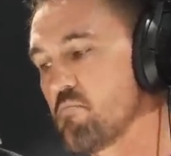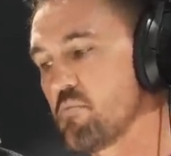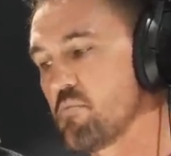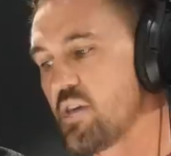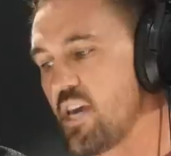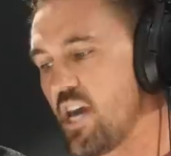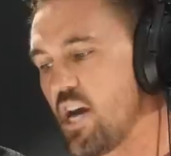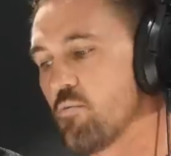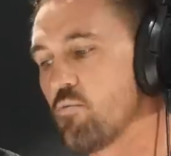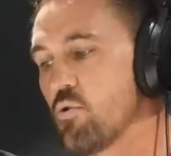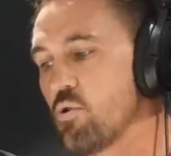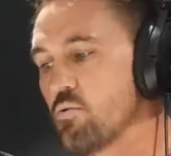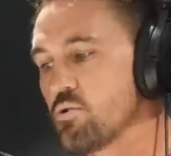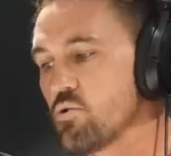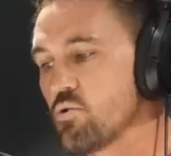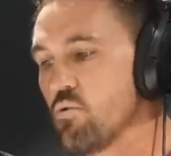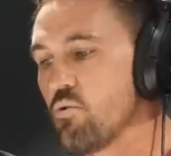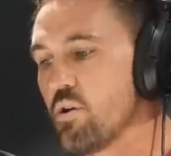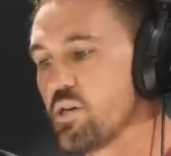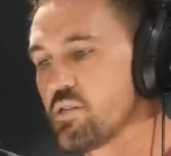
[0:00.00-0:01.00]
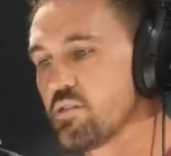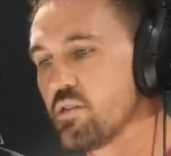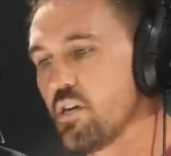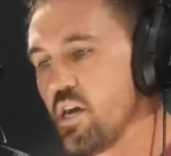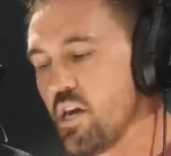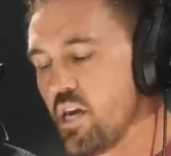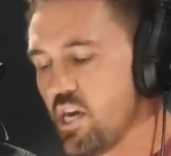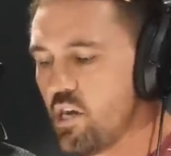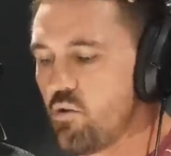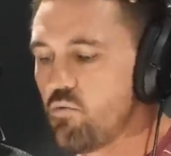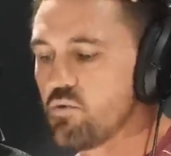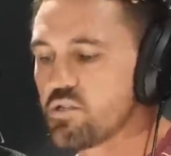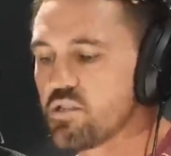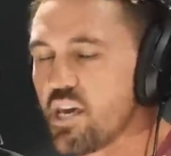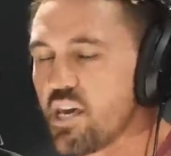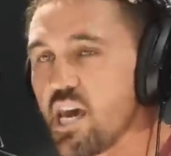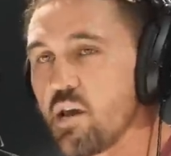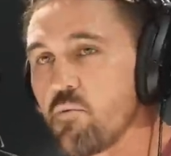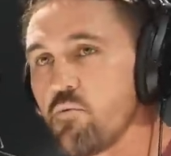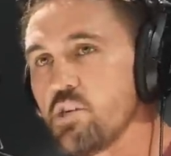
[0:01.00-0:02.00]
Cowboy was always he was
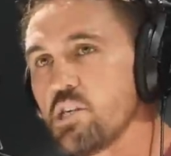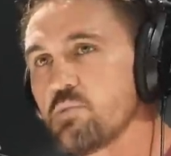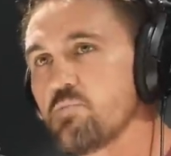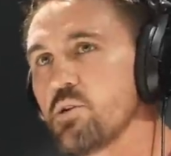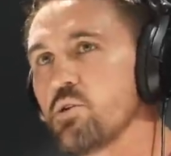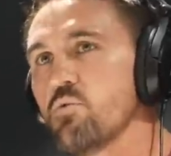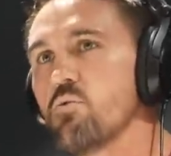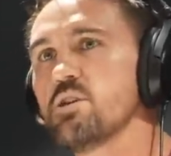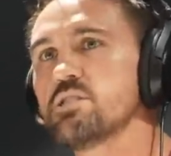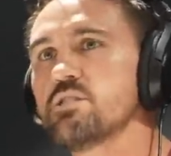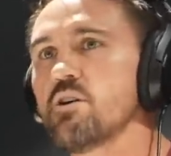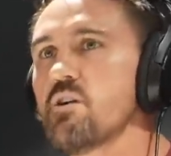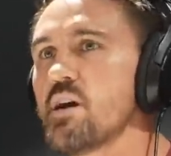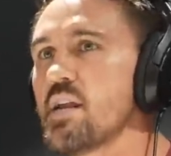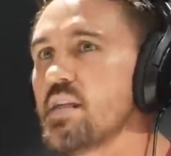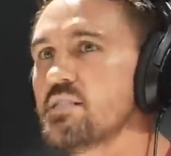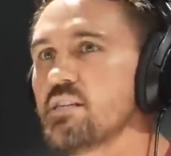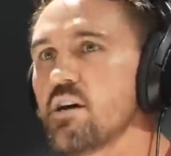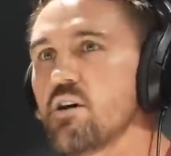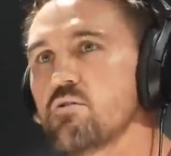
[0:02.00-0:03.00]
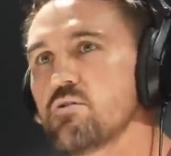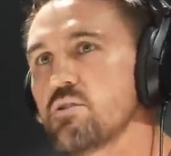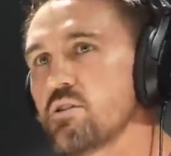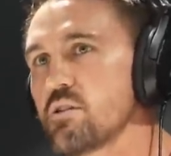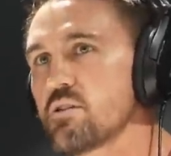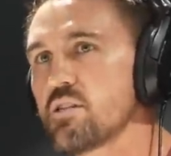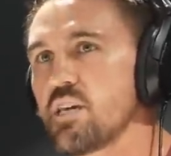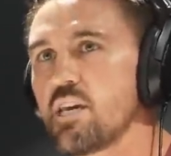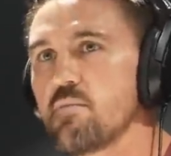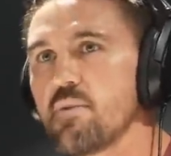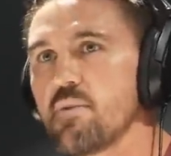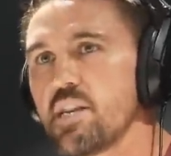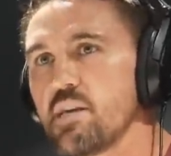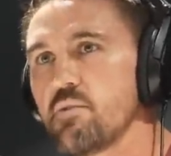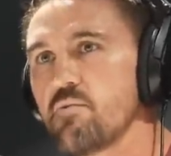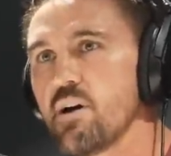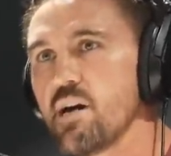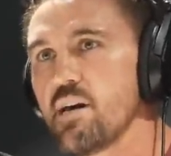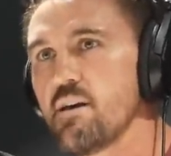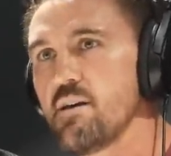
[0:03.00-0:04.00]
there with us, but he always had his own little team
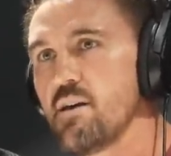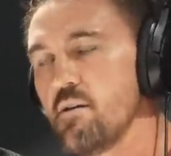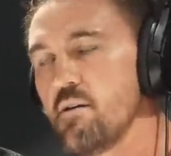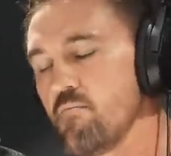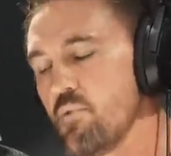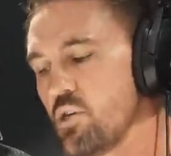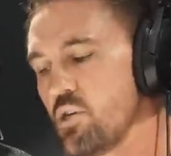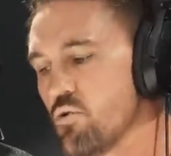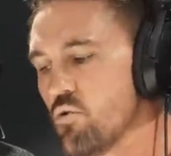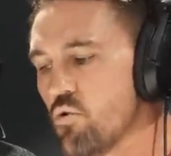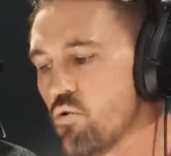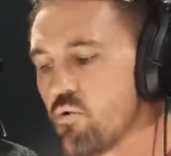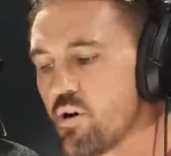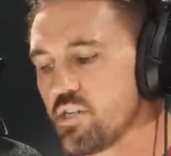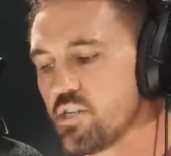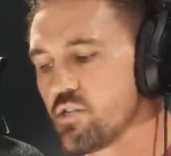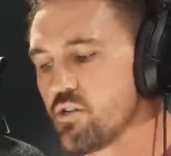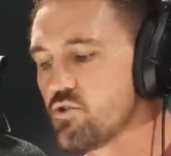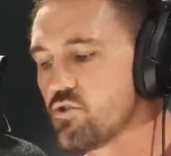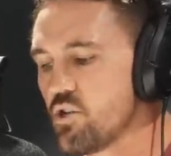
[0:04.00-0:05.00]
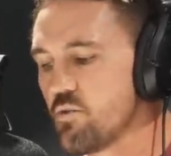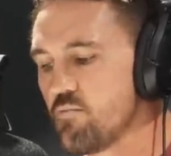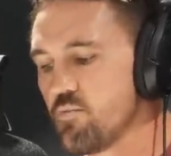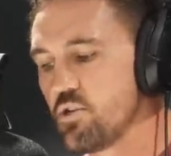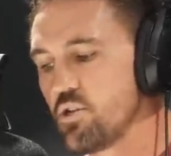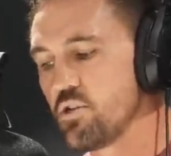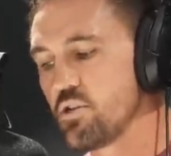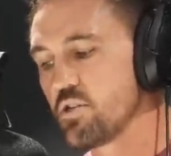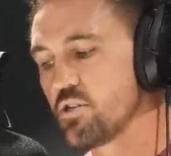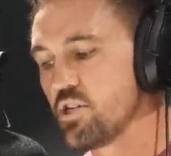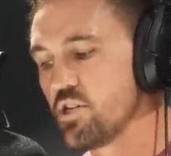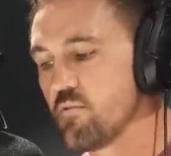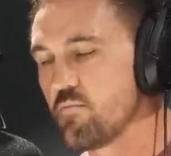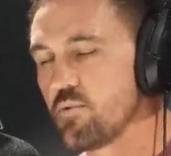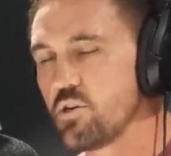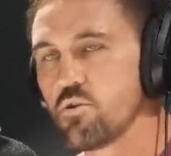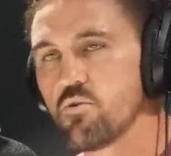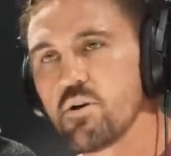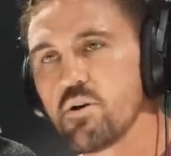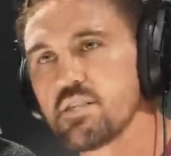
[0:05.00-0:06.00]
anyway. But he always contributed to the gym,
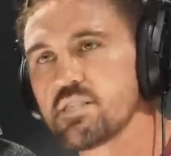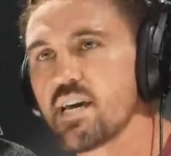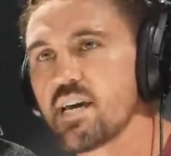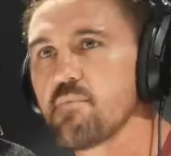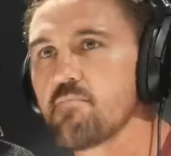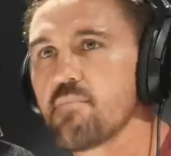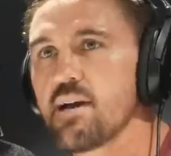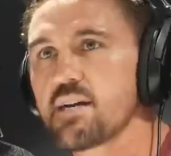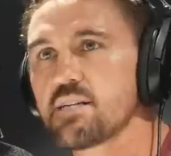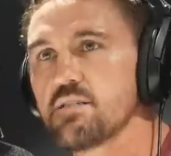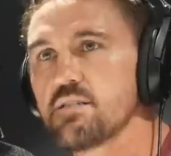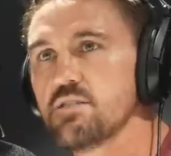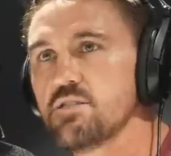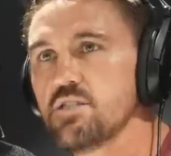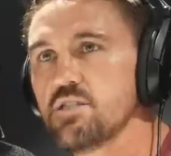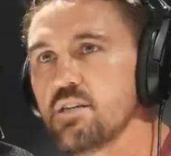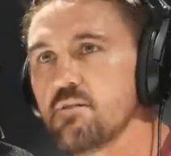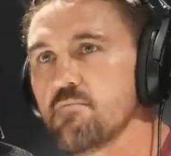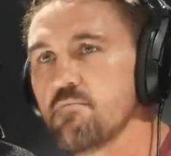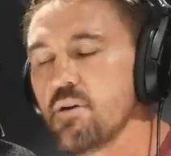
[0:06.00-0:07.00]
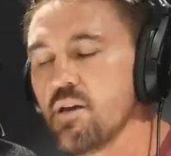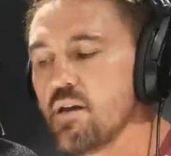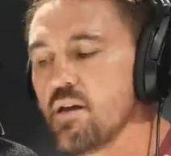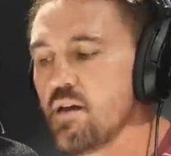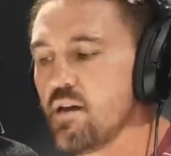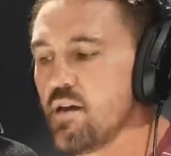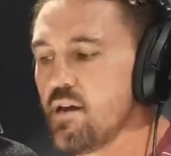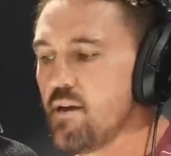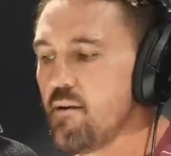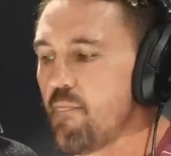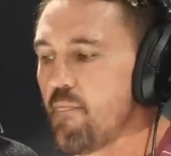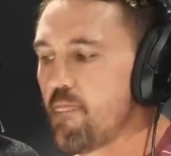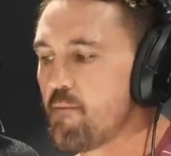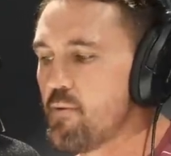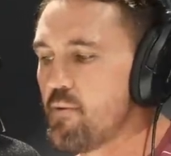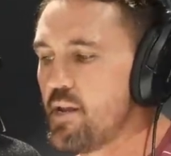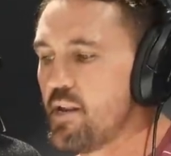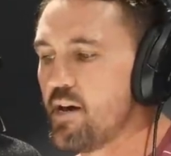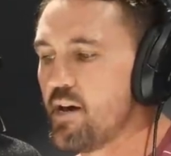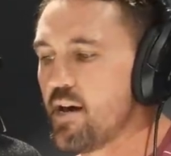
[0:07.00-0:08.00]
and he always came back to the gym.
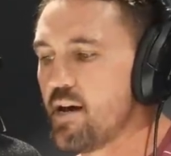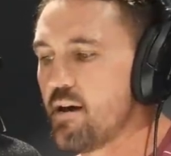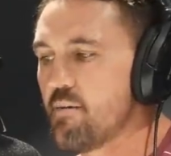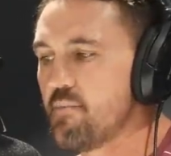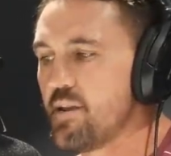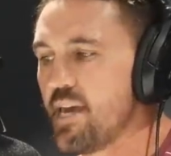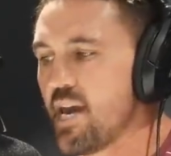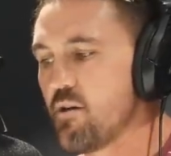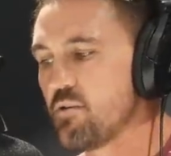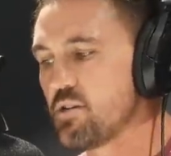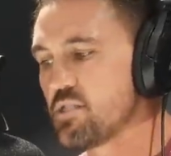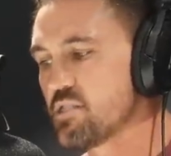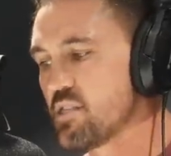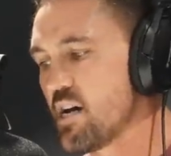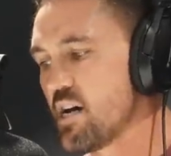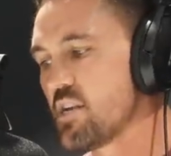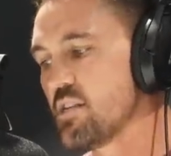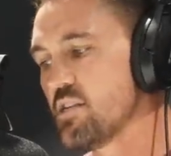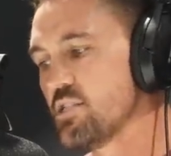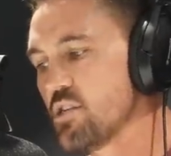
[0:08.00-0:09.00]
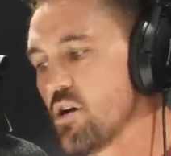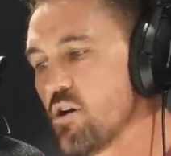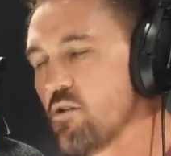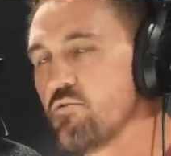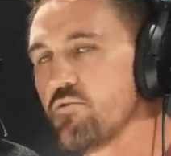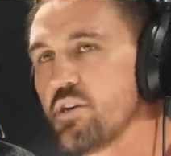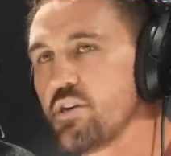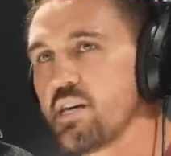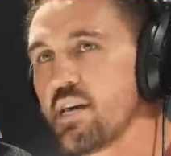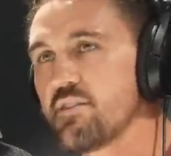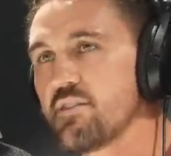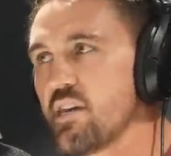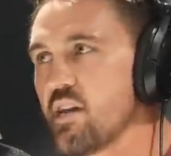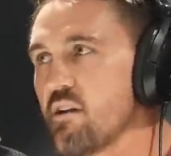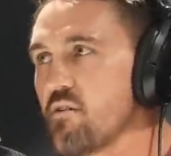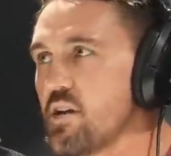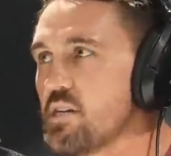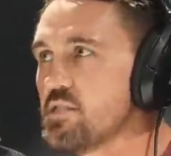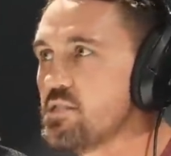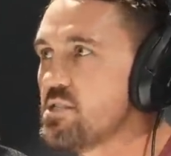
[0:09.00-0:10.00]
But um, now he started his own thing out
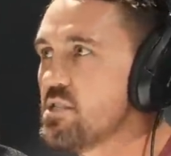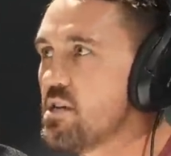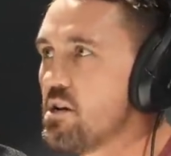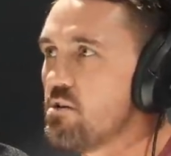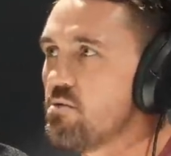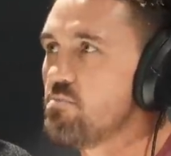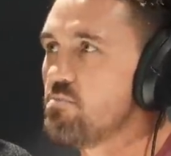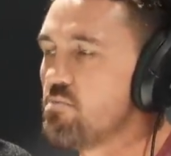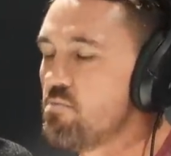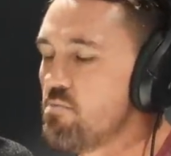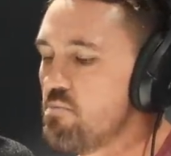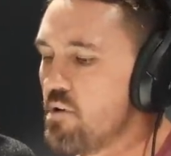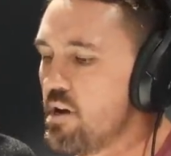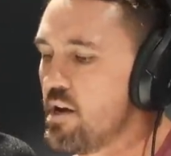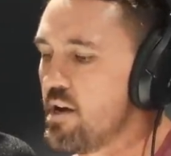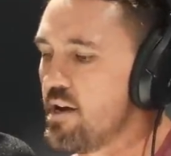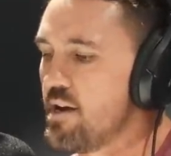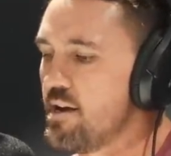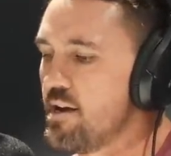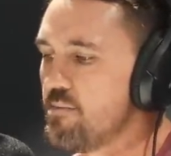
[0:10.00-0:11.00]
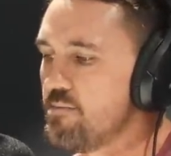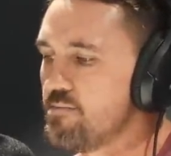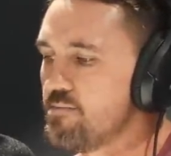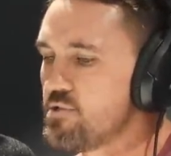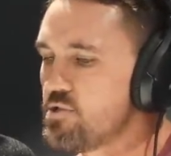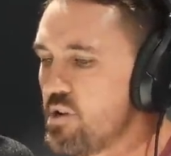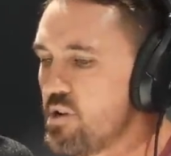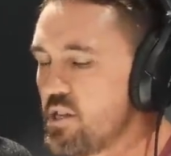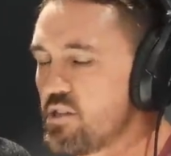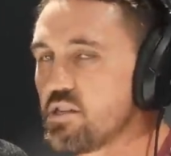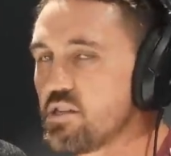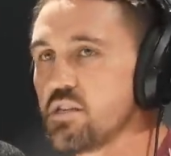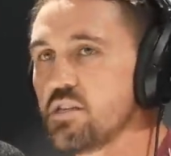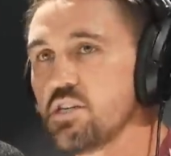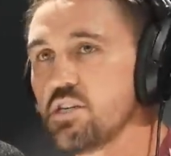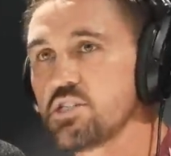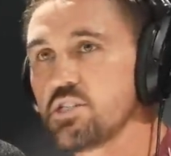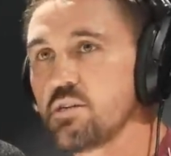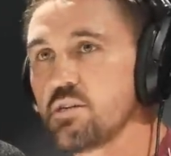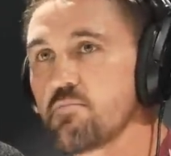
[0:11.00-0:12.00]
there. He has his own um, strength and
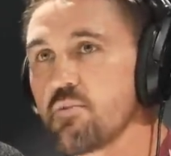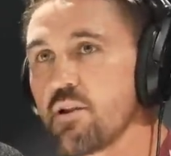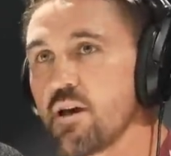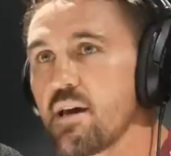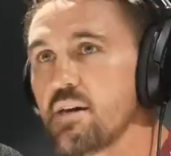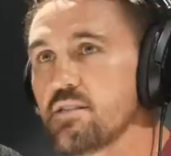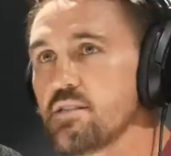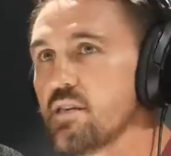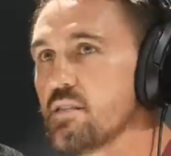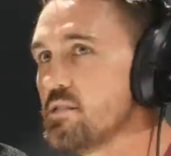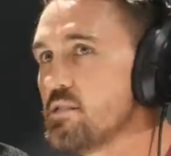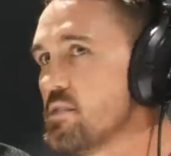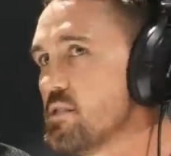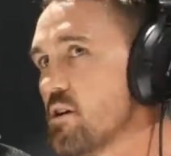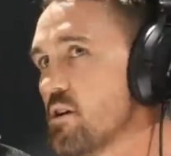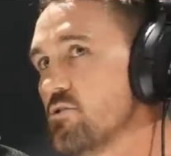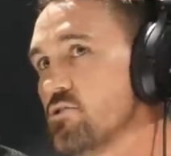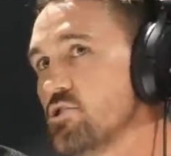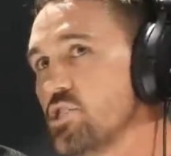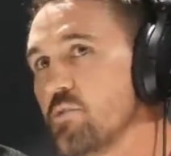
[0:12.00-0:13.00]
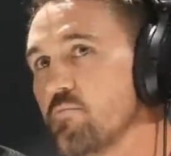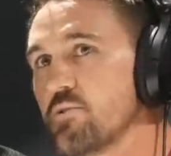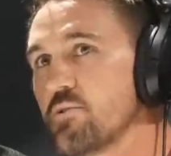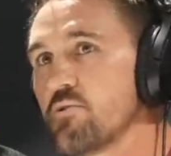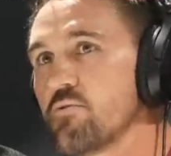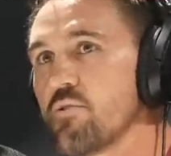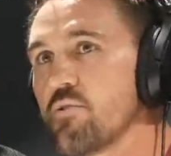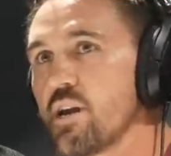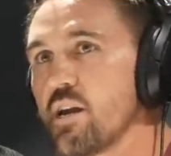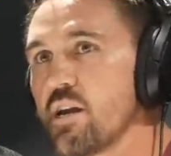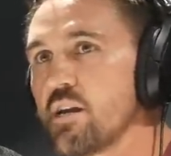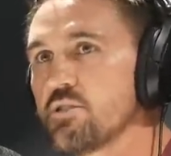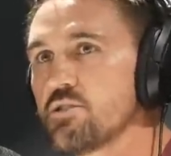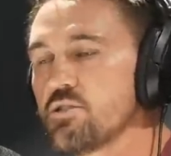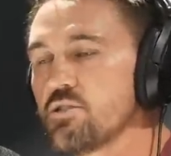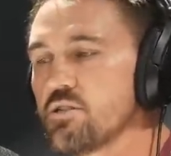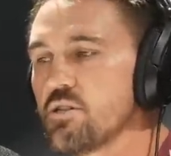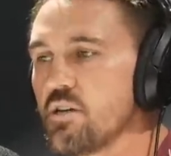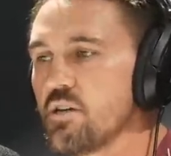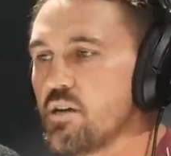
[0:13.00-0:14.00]
conditioning place. He has his own gym at the
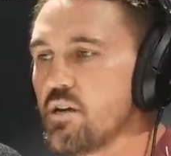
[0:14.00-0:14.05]
ranch.